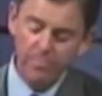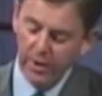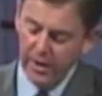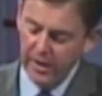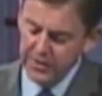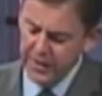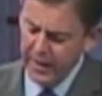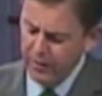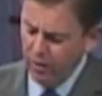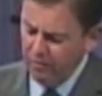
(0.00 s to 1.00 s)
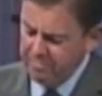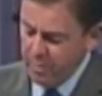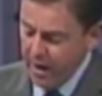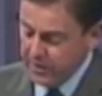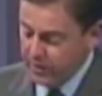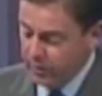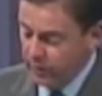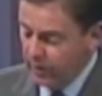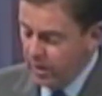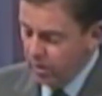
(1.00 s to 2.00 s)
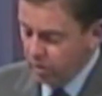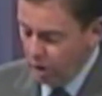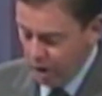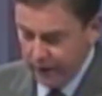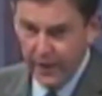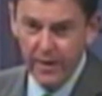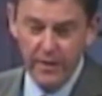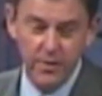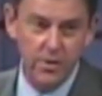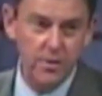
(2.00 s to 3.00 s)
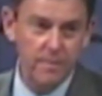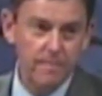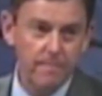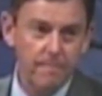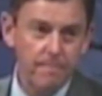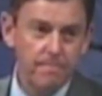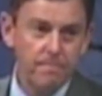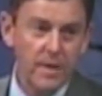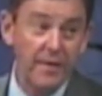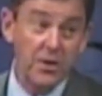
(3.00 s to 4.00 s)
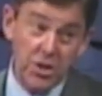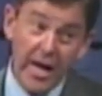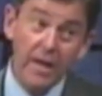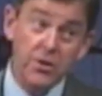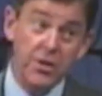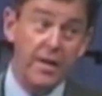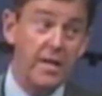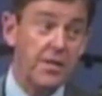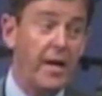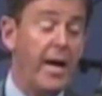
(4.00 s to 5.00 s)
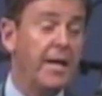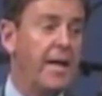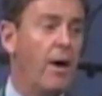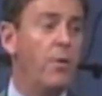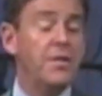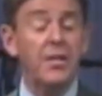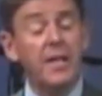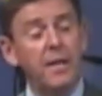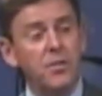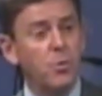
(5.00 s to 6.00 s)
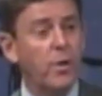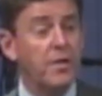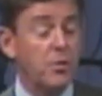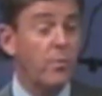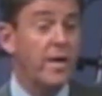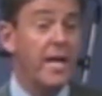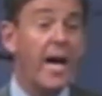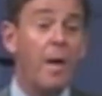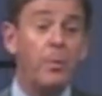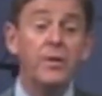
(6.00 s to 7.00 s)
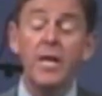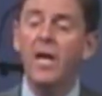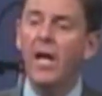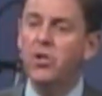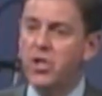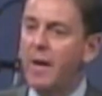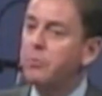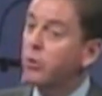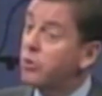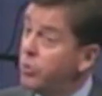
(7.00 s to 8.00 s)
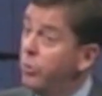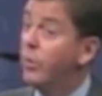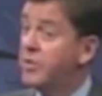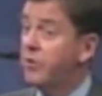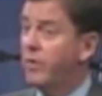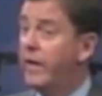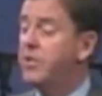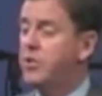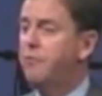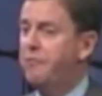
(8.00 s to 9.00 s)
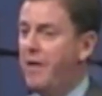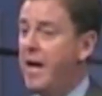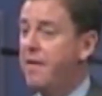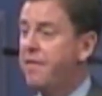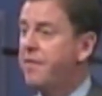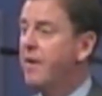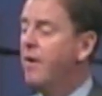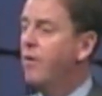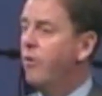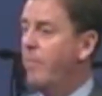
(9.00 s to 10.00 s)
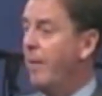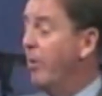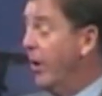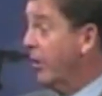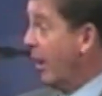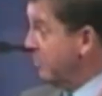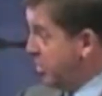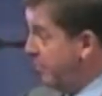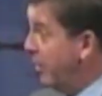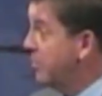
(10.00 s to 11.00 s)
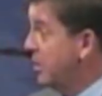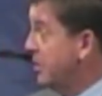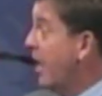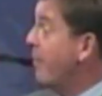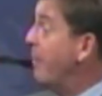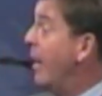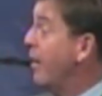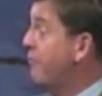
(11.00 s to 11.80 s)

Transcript: but it is that of practical godliness. And the challenge that he is laying down is akin to what has already happened in chapter 2 as it relates to faith. Remember, here comes somebody who says, I am a man